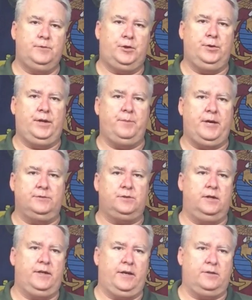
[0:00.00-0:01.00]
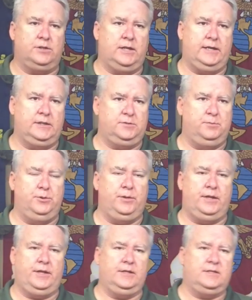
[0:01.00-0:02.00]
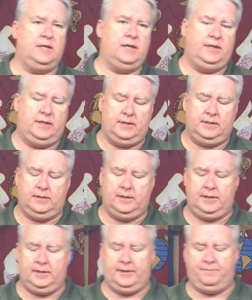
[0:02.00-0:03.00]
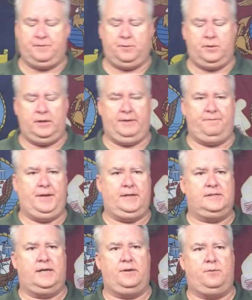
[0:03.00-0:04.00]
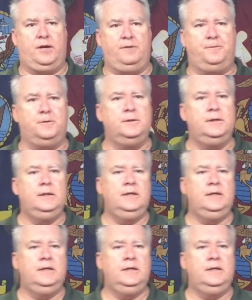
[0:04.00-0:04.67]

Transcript: QD mounts are on the other side. It's smooth on the left-hand side of the rifle.